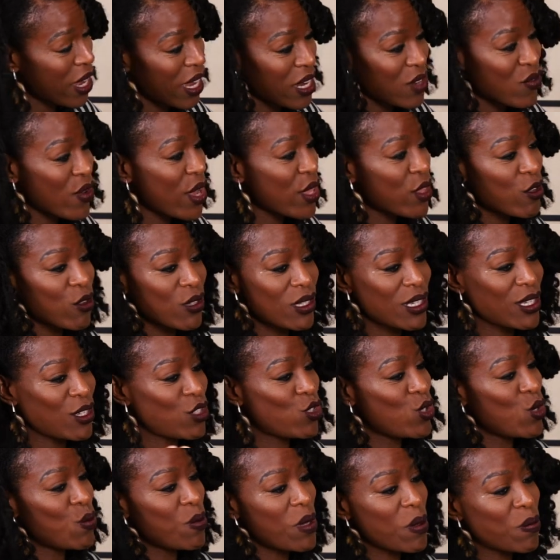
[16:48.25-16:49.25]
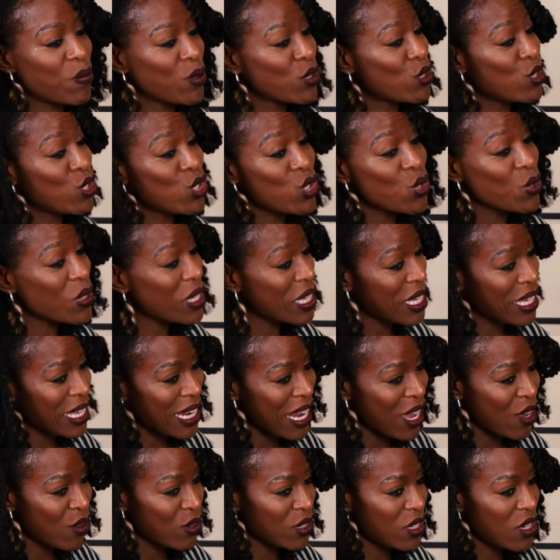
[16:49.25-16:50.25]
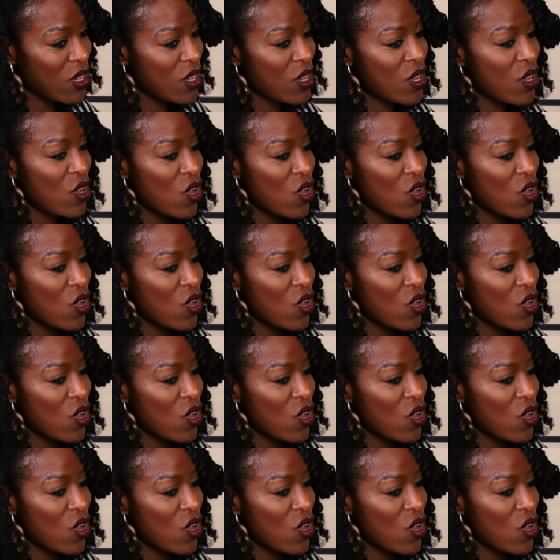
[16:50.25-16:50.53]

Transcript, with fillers: I'd rather see two people duking it out